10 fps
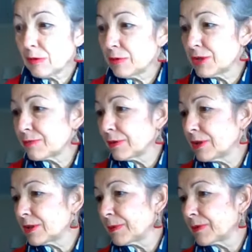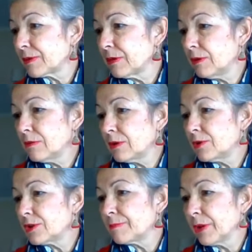which is what he's supposed to. You can
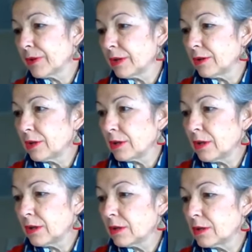just mail that in, honey.